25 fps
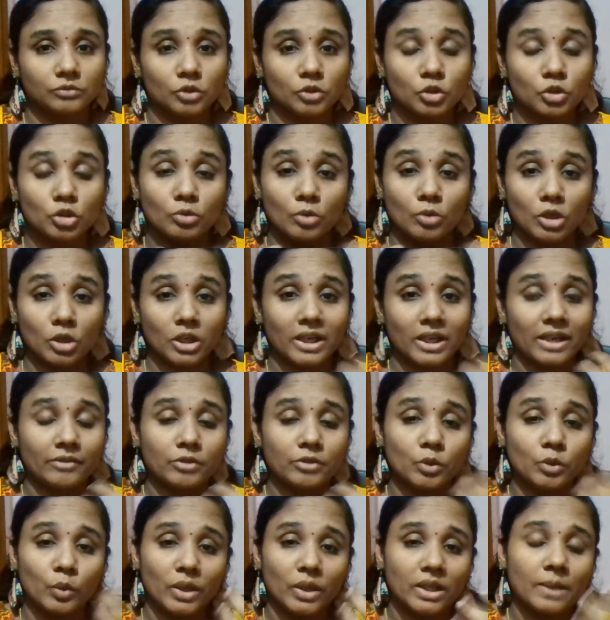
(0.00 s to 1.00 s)
Tomorrow I have
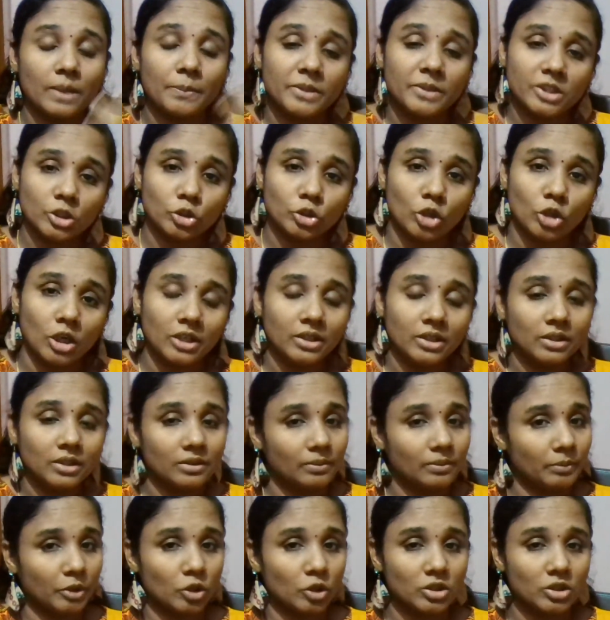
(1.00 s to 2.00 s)
to wake up in the dawn
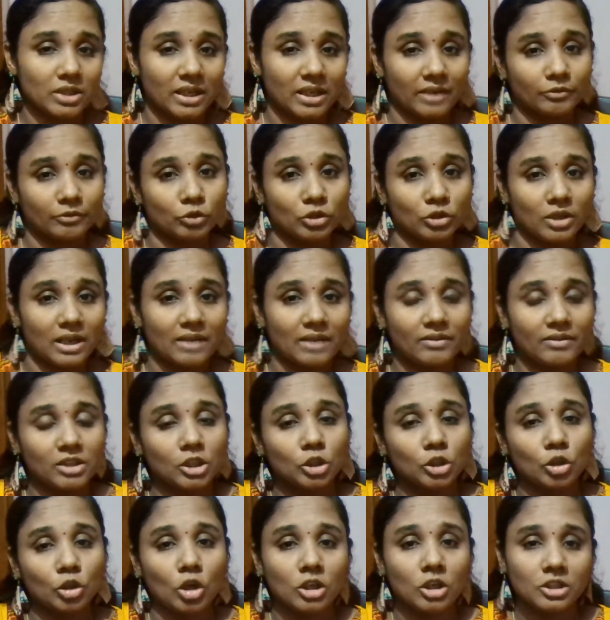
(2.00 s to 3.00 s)
because I have to travel
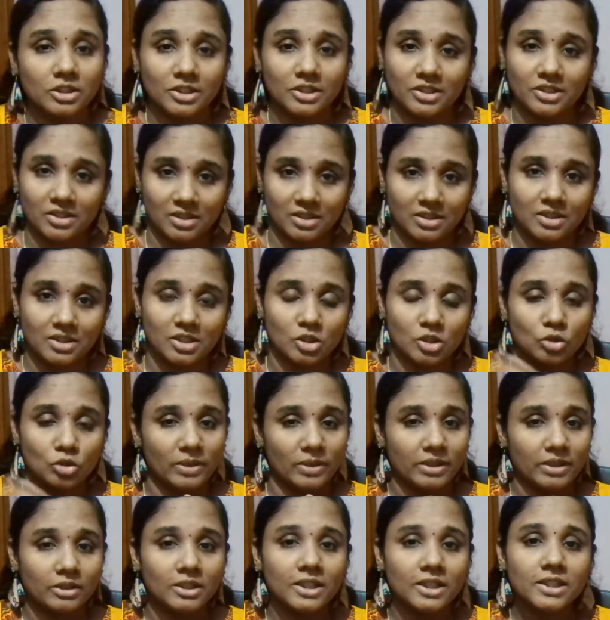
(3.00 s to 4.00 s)
a long distance to
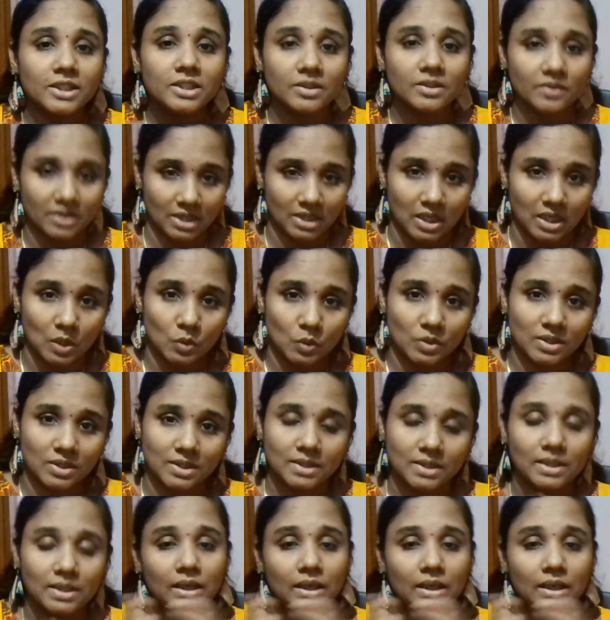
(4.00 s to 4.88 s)
my relative's house.